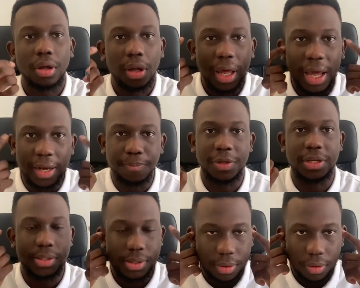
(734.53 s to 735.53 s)

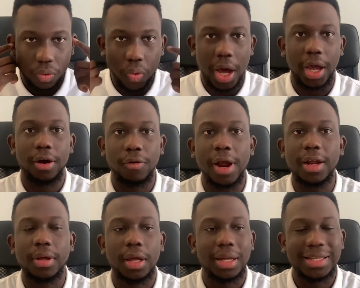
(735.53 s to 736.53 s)
headpiece wire, right?
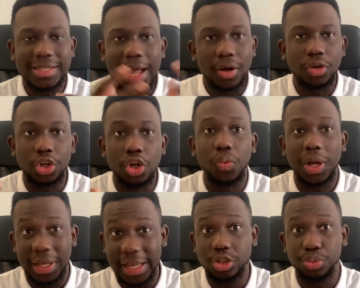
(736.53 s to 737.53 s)
It's tangled. You know when
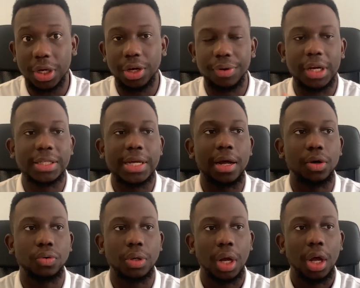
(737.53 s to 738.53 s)
it gets really, really
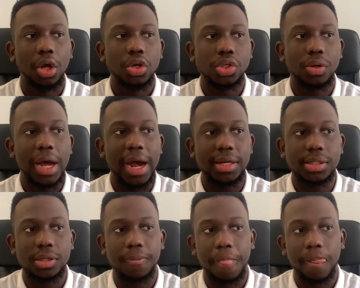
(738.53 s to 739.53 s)
tangled. So
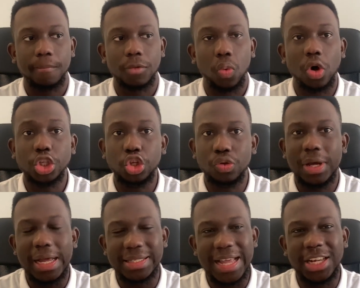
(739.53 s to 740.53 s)
guys, what you
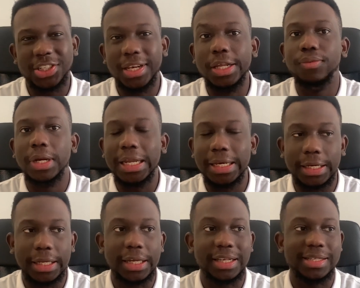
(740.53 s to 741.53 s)
guys actually really
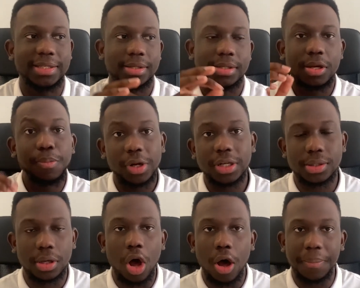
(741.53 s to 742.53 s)
need is to somebody to
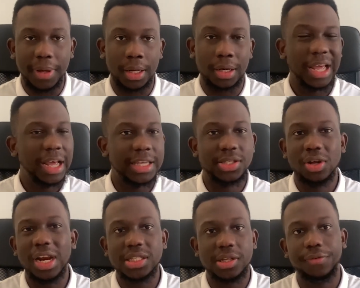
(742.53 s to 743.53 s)
come in. It's not
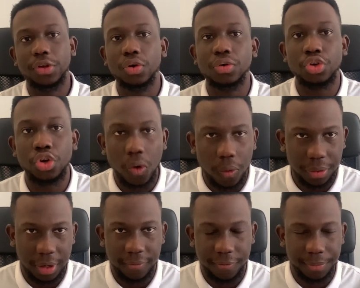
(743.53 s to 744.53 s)
as if you don't know the
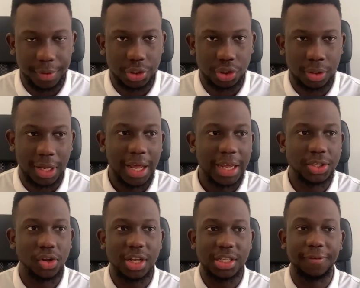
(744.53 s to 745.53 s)
information. It's
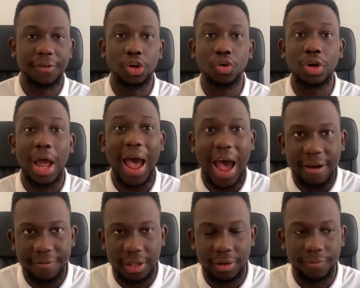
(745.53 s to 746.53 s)
not as if you don't
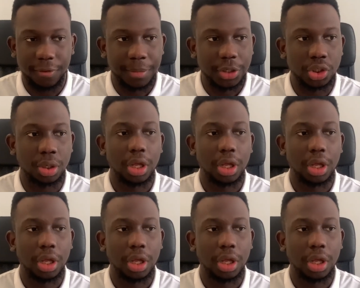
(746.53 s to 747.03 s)
have the information.